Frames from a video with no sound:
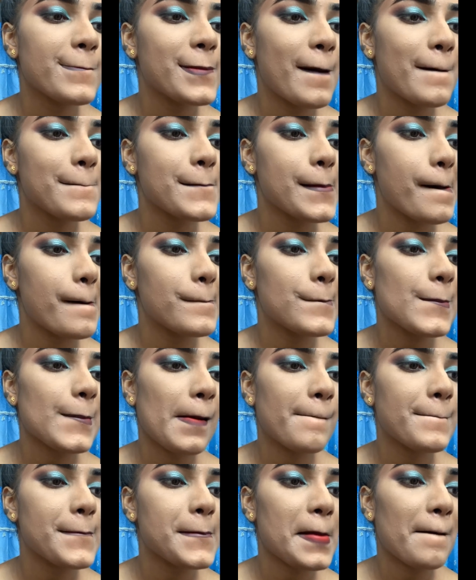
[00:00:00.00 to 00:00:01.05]
yeah, keep
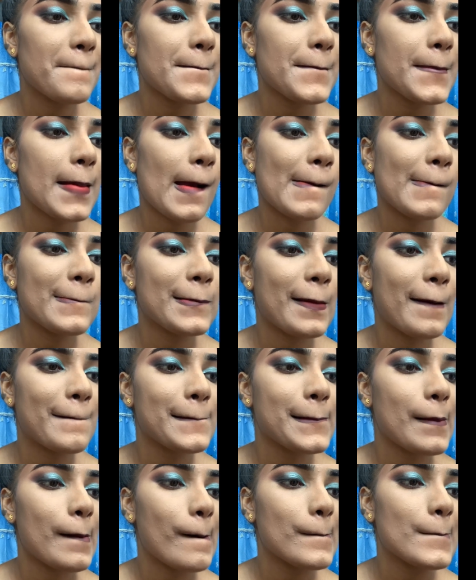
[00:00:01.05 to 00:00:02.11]
rubbing my lips together
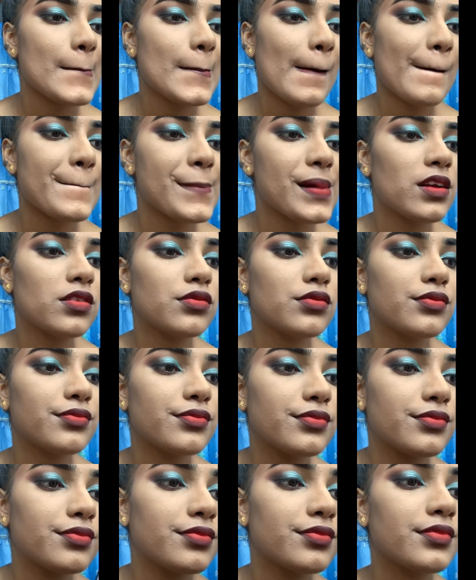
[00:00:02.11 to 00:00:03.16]
until it's well
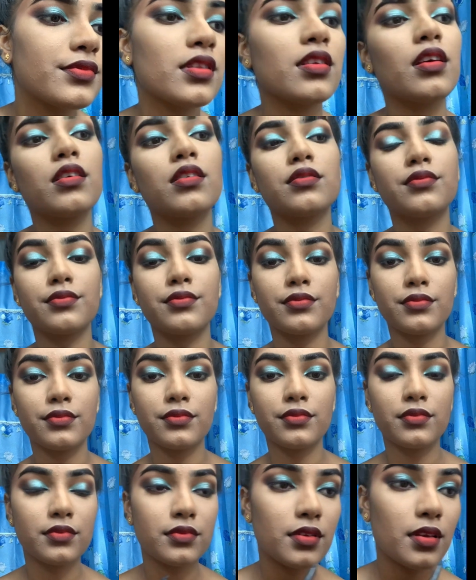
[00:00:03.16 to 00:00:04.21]
blended,
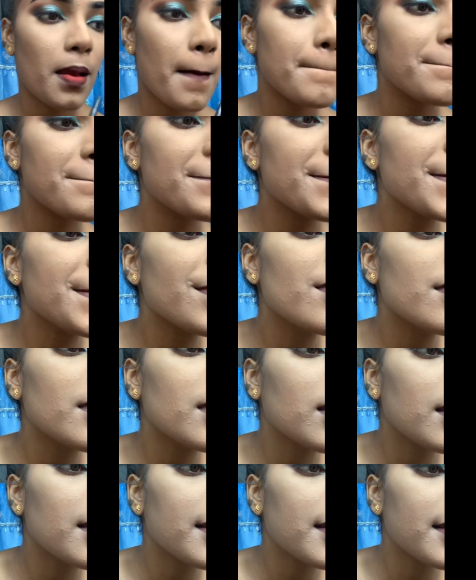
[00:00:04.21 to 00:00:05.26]
and then add the
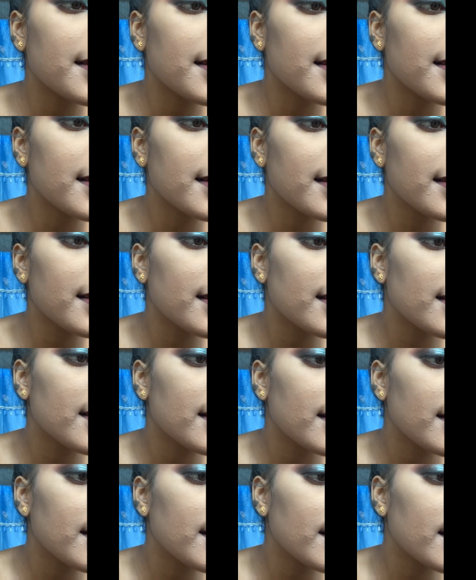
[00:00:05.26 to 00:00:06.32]
black where the
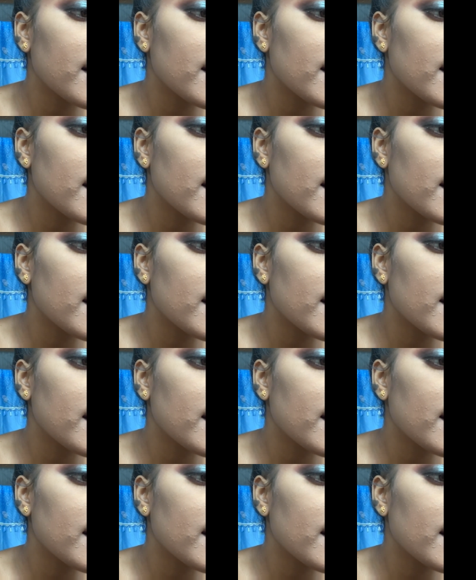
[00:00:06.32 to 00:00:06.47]
black is